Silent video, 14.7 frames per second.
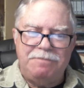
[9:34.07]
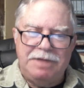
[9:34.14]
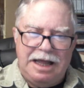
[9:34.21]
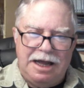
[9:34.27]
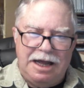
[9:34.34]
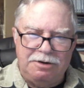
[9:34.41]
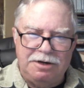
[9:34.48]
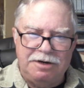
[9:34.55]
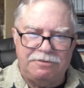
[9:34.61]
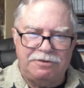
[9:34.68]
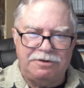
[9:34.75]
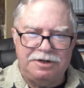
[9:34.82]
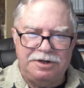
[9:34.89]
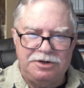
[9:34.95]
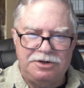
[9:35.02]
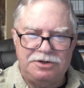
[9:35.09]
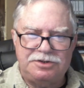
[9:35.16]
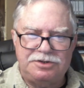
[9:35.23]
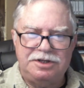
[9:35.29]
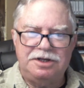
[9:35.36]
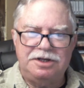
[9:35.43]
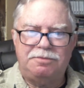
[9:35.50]
However, here's
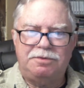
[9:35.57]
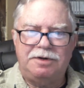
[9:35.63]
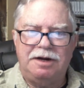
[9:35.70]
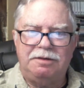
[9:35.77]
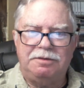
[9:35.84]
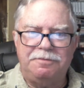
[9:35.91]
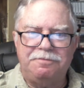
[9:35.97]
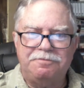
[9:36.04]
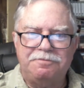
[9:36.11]
the other problem.